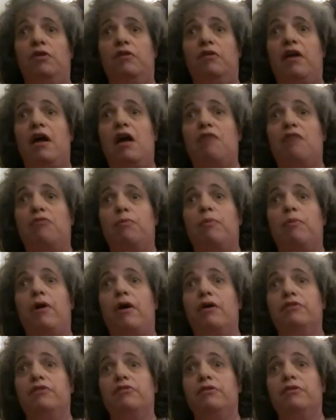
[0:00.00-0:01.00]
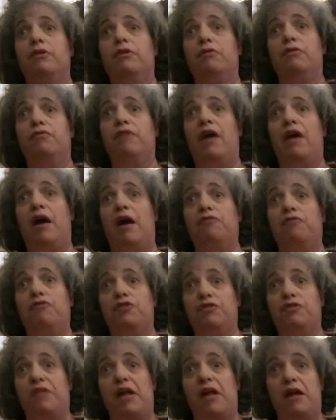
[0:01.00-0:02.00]
to have a positive
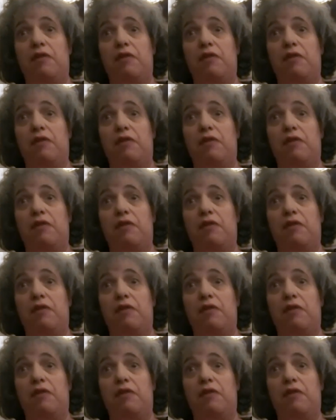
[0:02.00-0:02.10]
afterlife.